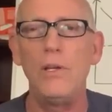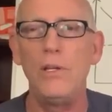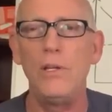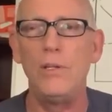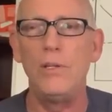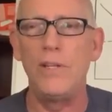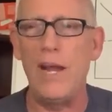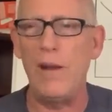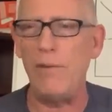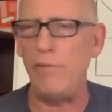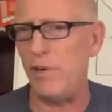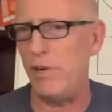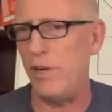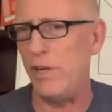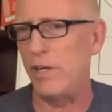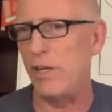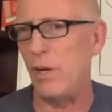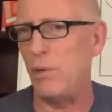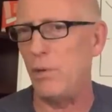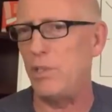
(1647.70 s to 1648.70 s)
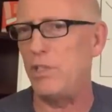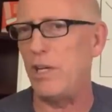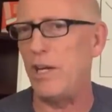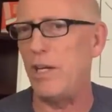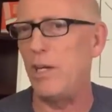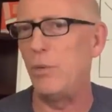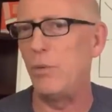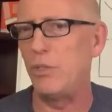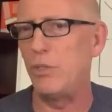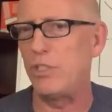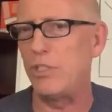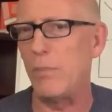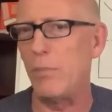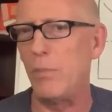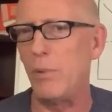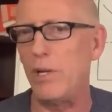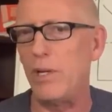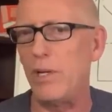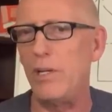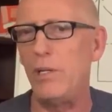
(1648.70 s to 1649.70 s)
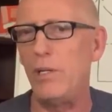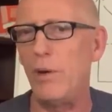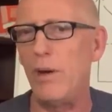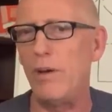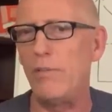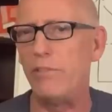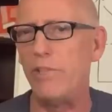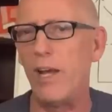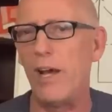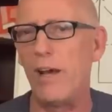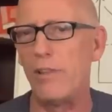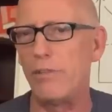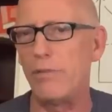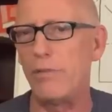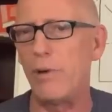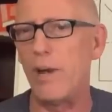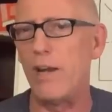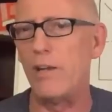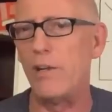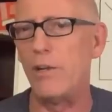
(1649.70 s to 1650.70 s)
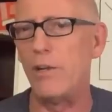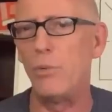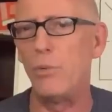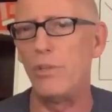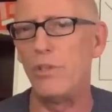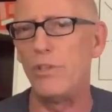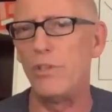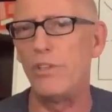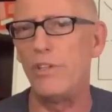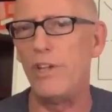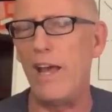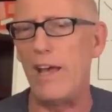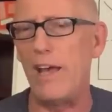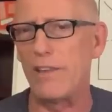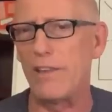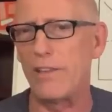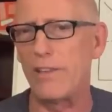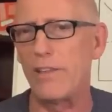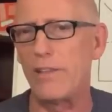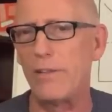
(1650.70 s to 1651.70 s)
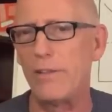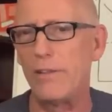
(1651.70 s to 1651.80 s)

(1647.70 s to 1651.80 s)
Never negotiate with somebody you have not threatened with death.